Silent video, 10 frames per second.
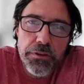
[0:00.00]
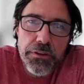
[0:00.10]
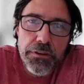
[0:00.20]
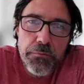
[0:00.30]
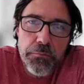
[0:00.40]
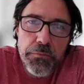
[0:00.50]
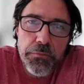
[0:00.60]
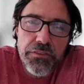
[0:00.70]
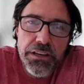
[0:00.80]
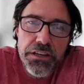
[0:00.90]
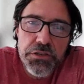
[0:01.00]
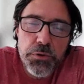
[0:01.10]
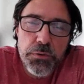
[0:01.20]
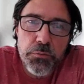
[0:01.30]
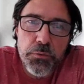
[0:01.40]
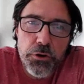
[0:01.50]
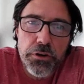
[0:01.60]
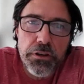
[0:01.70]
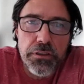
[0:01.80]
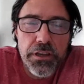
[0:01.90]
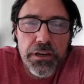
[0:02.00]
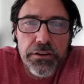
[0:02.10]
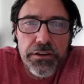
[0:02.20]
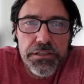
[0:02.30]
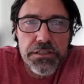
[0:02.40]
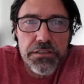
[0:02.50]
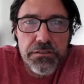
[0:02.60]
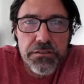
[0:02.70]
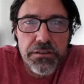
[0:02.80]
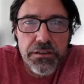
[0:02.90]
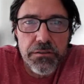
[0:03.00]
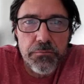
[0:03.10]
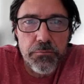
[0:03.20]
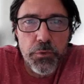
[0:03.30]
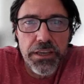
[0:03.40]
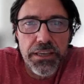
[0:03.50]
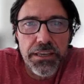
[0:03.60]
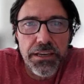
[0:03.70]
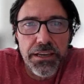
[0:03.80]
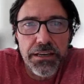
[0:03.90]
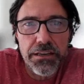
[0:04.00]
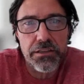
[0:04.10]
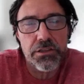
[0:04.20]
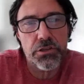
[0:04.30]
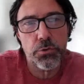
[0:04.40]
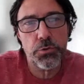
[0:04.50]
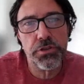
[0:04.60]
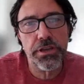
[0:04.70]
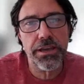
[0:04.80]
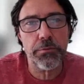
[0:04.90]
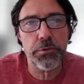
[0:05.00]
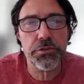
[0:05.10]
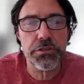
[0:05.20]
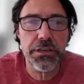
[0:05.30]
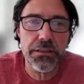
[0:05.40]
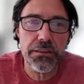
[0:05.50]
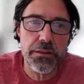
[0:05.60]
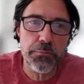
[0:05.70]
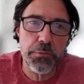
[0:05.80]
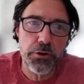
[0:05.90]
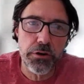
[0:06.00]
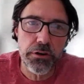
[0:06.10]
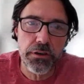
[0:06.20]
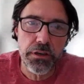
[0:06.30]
The advantage with working there is we can use the animals in the park.